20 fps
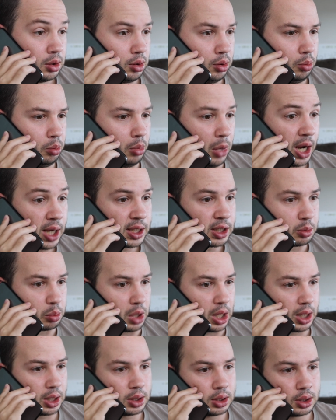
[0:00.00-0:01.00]
My
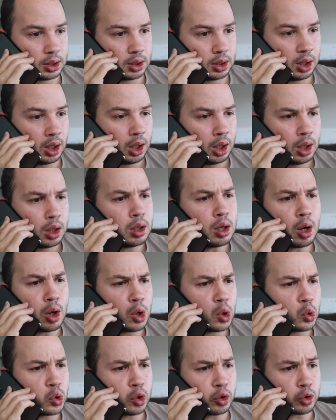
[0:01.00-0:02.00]
commit?
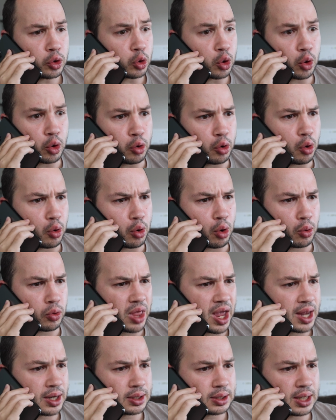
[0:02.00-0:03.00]
No.
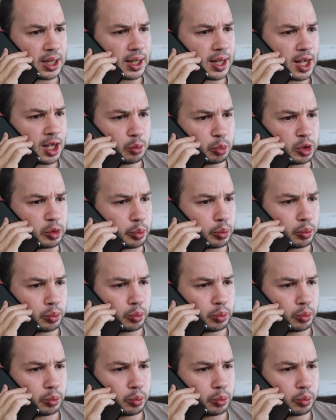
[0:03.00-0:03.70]
That can't be.